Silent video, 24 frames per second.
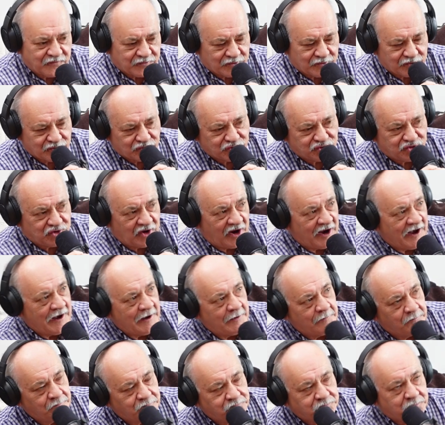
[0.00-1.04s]
first
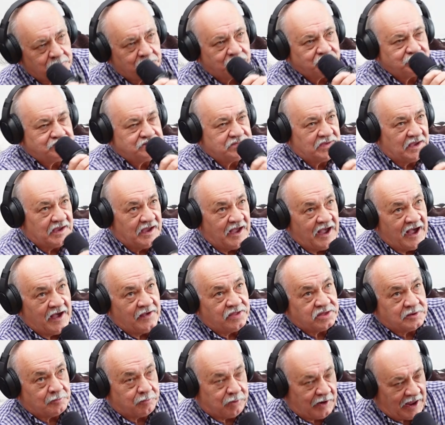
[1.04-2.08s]
job
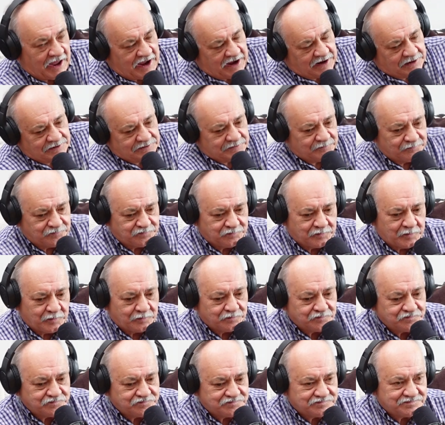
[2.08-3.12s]
at the plant, because there's no other
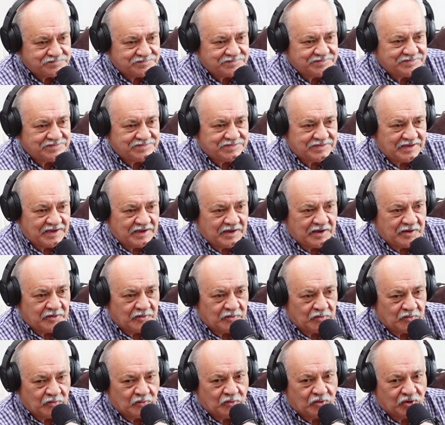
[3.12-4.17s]
jobs to get at the time,
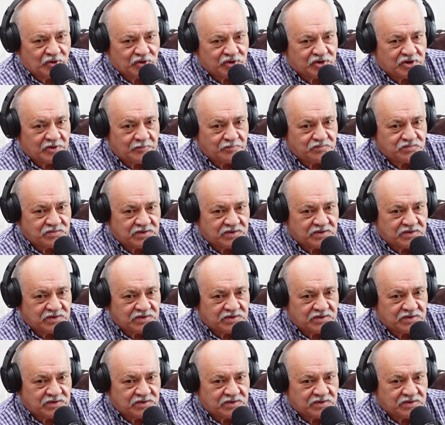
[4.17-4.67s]
was